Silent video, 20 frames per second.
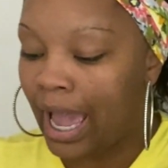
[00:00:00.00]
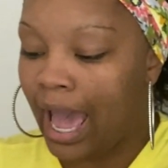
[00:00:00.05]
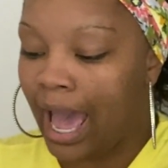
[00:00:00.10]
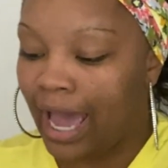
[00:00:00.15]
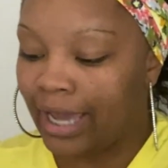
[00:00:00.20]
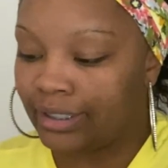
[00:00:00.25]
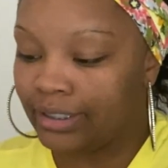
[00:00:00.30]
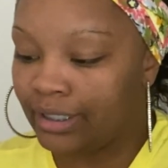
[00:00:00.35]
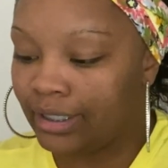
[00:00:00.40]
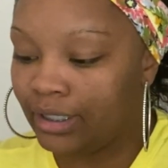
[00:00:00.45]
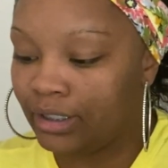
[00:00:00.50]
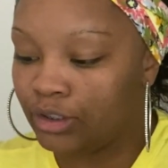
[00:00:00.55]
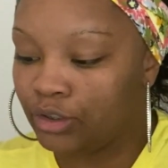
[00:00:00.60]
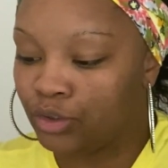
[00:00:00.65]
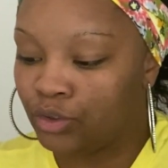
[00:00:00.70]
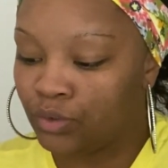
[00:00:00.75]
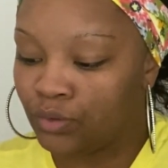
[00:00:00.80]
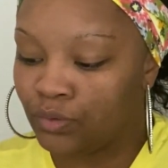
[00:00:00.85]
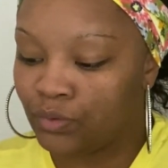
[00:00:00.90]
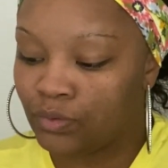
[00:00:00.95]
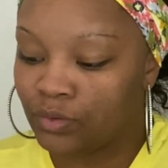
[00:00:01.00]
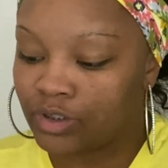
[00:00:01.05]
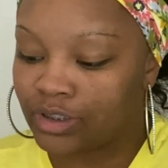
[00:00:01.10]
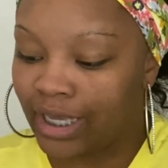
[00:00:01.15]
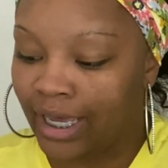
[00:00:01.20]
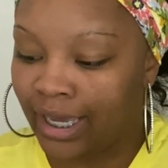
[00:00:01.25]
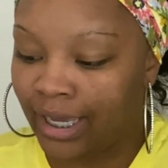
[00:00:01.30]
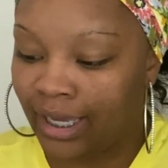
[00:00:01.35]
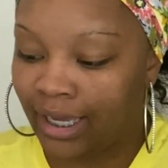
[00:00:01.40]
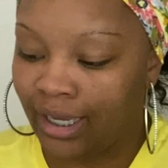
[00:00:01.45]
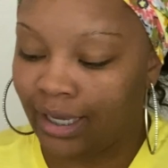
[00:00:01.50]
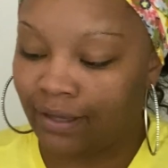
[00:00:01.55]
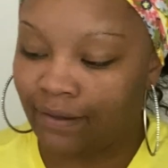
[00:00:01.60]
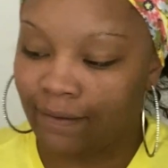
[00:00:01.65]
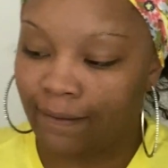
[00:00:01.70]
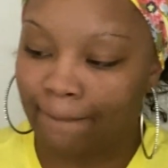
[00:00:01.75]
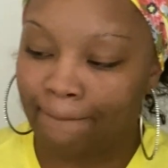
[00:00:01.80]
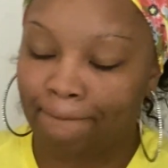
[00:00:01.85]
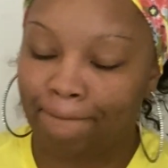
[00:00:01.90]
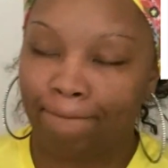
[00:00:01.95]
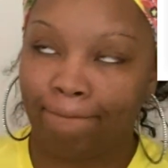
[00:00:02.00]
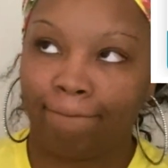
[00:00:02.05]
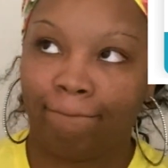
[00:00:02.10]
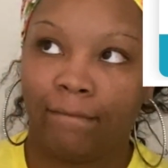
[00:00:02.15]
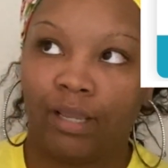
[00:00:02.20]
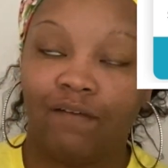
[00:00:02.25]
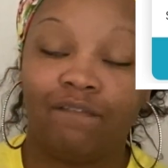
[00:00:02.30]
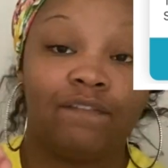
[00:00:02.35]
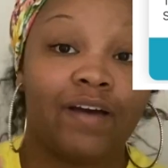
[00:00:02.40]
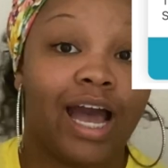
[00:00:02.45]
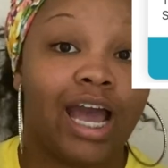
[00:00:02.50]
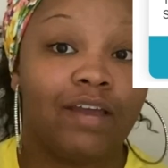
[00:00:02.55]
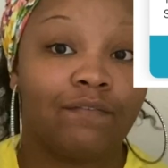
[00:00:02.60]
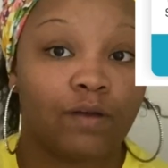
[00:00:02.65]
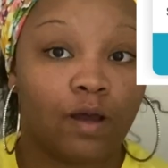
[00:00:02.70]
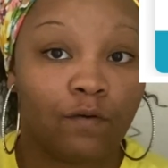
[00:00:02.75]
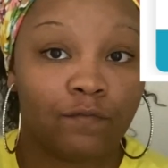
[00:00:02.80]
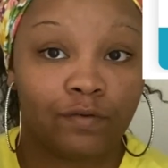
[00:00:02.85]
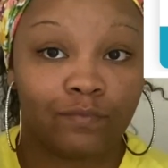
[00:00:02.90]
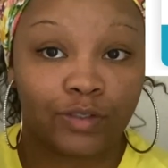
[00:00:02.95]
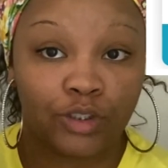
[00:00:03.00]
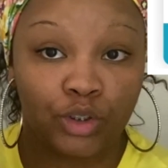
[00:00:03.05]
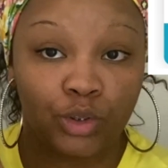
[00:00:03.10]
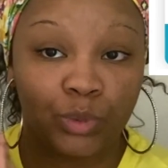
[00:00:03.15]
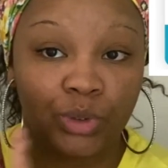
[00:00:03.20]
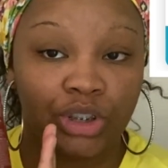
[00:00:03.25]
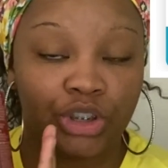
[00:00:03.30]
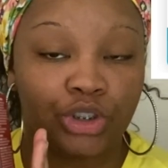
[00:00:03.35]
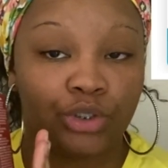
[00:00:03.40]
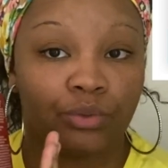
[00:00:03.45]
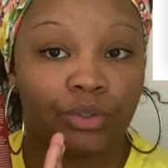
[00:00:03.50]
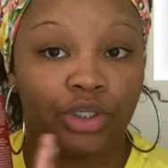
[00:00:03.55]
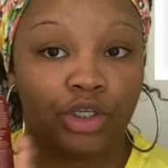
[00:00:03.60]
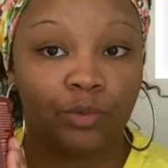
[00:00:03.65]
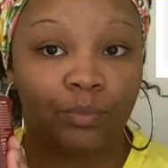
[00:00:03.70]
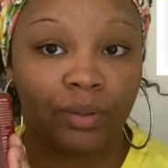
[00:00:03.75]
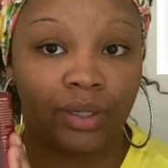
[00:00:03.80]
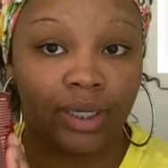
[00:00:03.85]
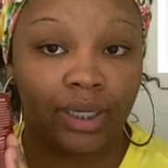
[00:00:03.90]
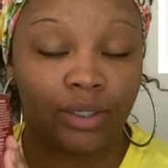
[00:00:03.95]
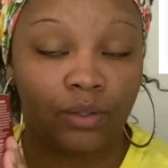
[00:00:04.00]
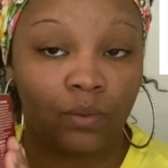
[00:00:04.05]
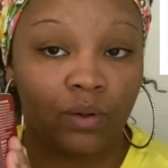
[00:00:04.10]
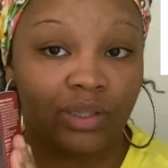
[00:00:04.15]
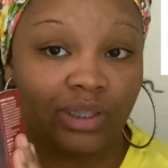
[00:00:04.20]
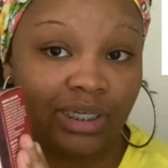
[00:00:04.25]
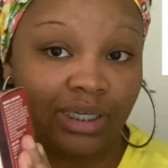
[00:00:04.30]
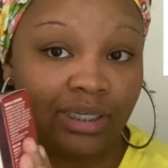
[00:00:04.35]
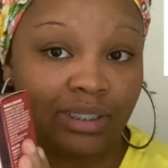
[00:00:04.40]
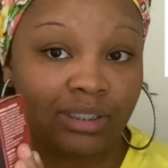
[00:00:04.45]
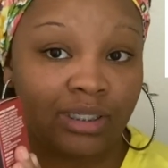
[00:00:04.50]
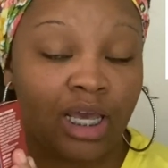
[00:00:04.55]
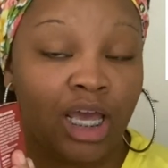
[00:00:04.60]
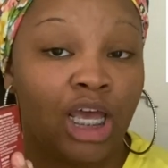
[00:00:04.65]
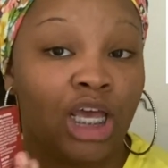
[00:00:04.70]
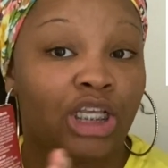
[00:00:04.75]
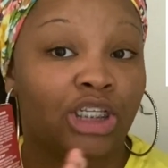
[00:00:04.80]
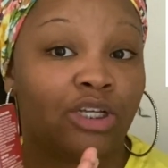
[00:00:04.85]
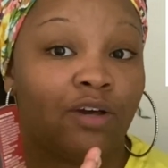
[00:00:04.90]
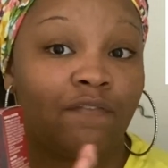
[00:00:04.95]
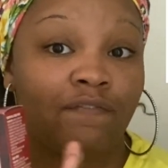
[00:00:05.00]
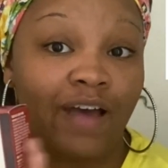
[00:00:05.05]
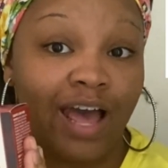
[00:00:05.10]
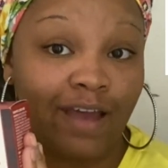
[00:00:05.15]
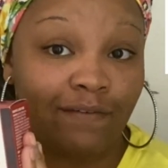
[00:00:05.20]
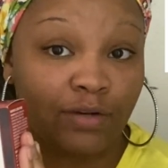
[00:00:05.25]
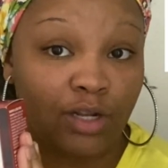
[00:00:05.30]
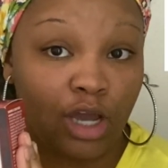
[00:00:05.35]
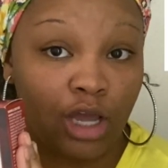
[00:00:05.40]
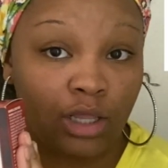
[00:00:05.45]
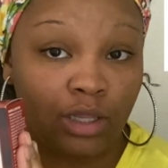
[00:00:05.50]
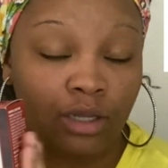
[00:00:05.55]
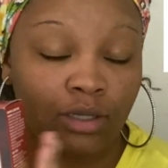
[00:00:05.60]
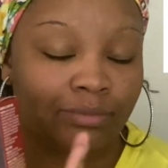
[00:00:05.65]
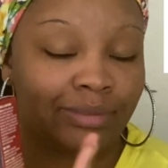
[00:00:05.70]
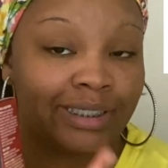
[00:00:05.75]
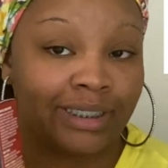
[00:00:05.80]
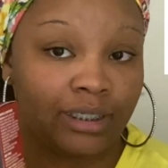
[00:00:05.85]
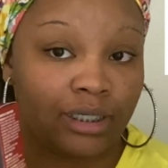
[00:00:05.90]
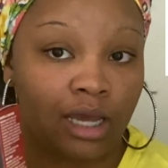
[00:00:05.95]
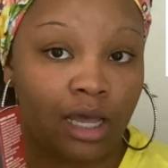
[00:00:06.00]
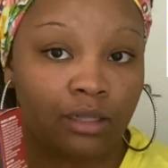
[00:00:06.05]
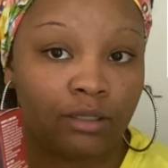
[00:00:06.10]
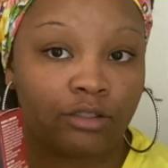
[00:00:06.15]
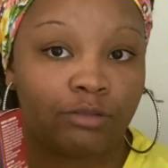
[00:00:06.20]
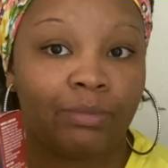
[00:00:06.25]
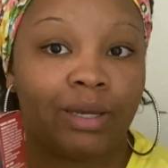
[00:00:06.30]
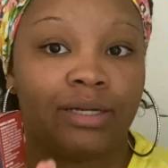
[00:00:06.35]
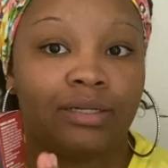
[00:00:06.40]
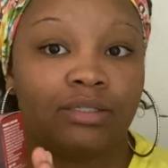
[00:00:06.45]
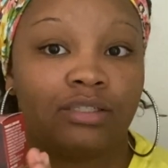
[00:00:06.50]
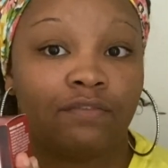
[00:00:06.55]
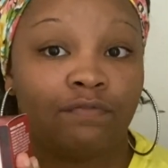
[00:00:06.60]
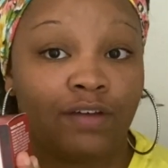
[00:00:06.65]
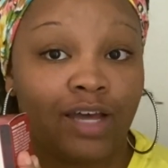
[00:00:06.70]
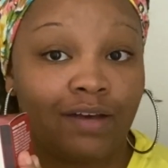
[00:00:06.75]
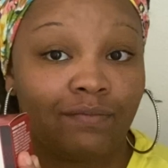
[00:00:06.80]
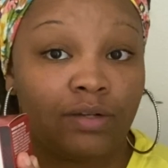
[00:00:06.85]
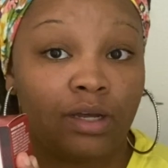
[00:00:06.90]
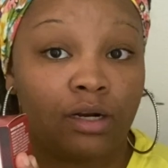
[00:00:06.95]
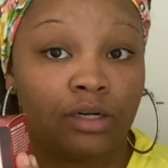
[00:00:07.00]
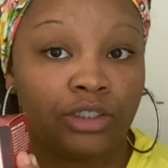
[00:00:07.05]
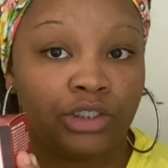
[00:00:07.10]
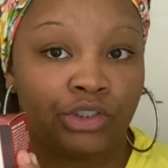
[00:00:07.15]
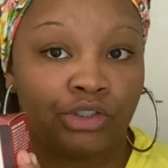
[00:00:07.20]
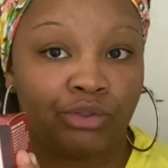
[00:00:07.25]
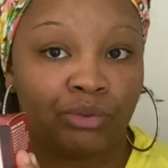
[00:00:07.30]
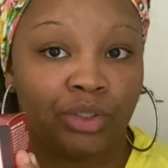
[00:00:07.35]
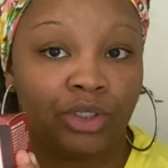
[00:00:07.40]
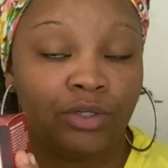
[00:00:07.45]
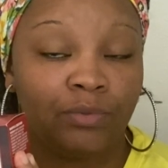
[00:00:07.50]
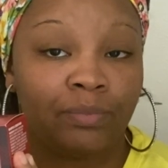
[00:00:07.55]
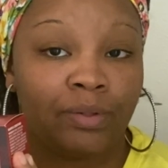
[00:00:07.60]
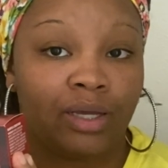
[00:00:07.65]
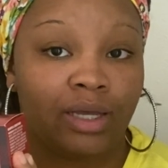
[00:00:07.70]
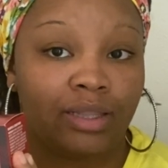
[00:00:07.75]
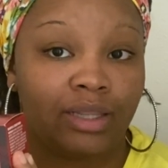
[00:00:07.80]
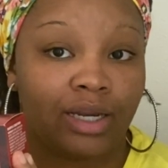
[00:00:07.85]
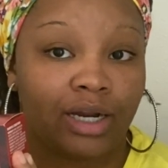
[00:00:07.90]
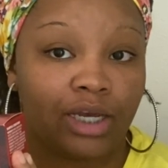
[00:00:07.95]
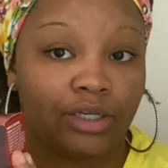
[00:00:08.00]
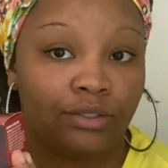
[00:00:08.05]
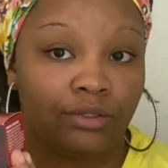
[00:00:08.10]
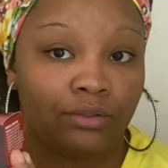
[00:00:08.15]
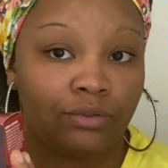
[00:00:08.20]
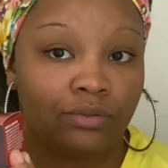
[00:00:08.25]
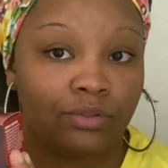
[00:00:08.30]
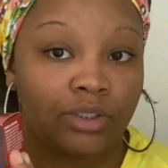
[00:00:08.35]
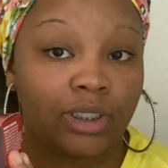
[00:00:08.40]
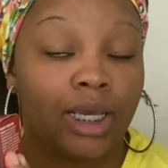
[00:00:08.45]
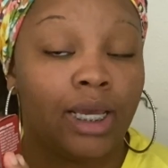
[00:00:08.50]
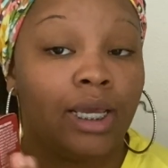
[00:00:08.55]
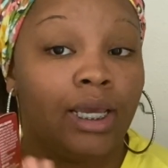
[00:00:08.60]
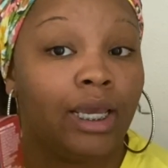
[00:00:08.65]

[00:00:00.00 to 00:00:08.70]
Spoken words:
I did use a 5 off of 2 digital coupon on these, so $10 minus the $5 digital coupon that I used,